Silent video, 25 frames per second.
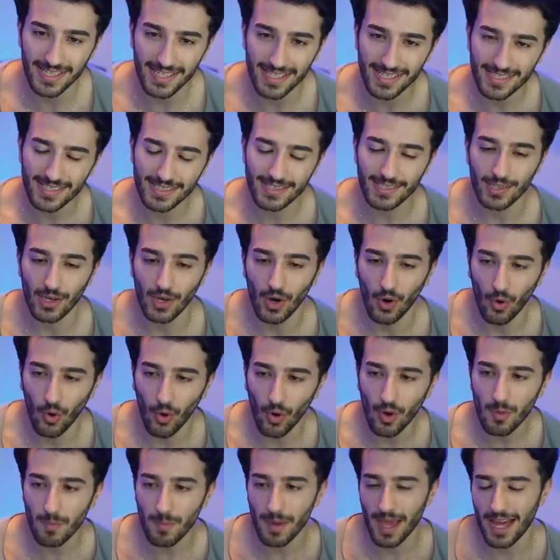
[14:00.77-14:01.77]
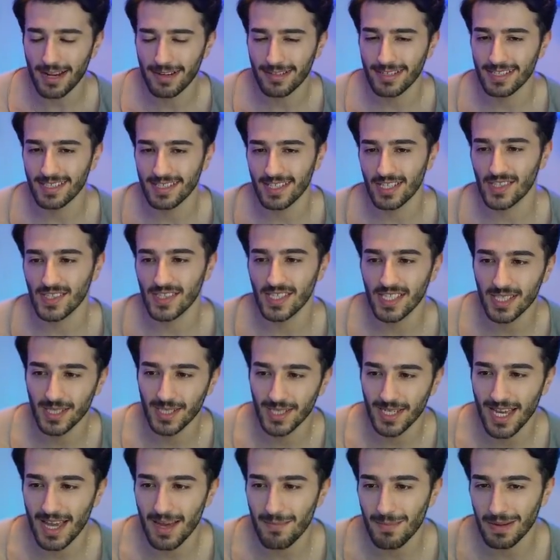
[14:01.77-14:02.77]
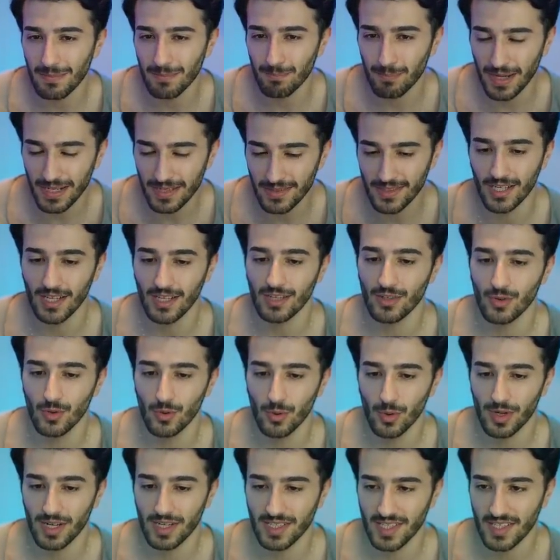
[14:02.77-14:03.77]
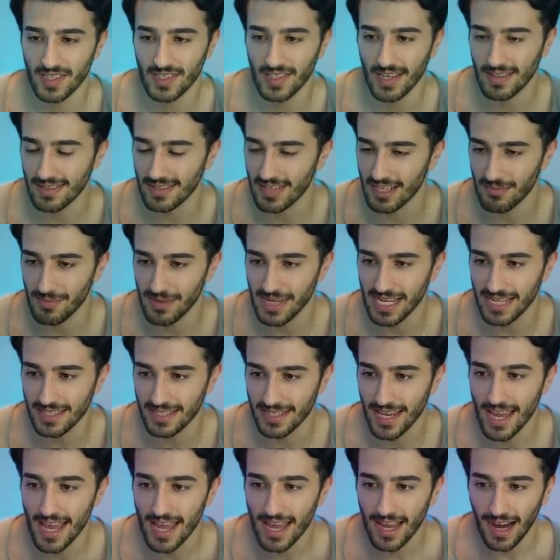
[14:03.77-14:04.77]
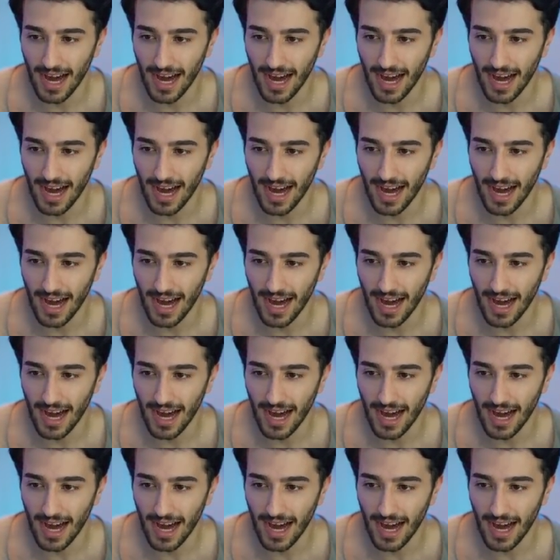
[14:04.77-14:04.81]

is Højbjerg as a CDM and Bentancur as a centre mid.